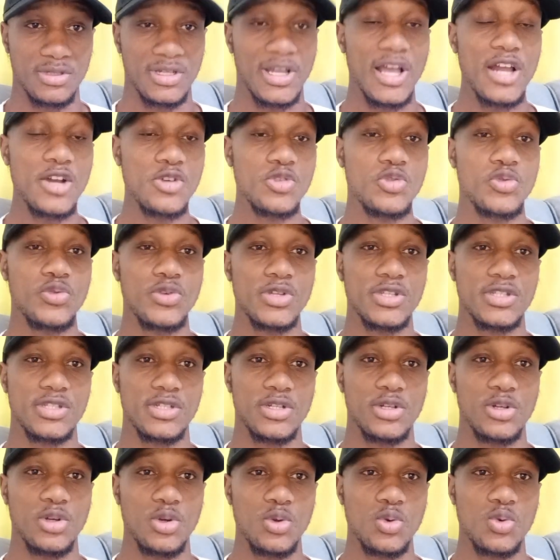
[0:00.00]
Countries
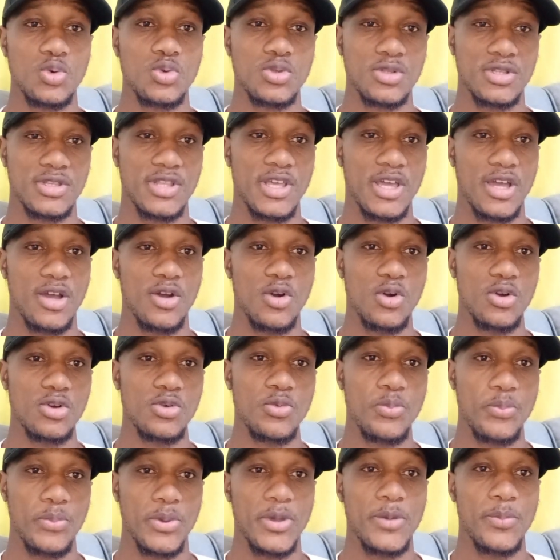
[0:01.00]
lose their
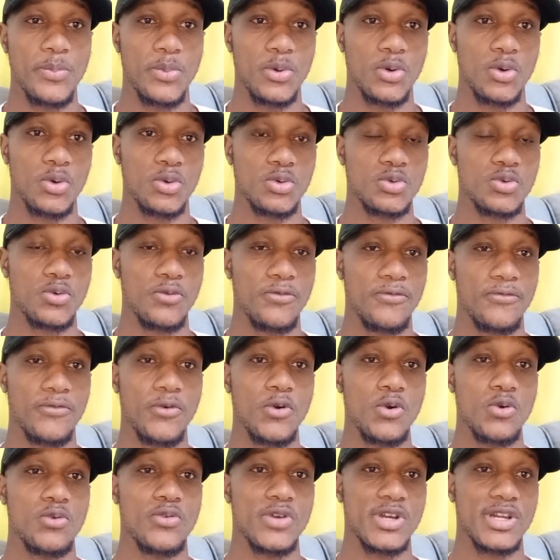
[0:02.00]
own people to
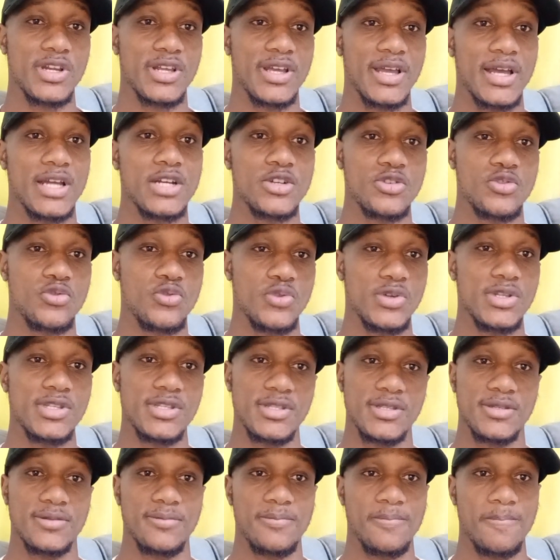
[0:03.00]
foreign
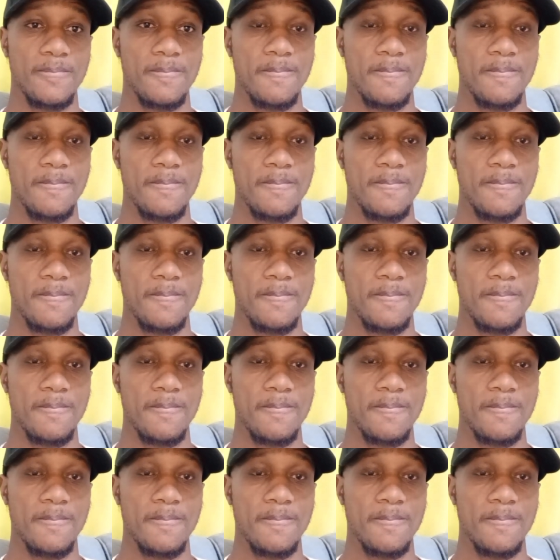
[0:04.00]
countries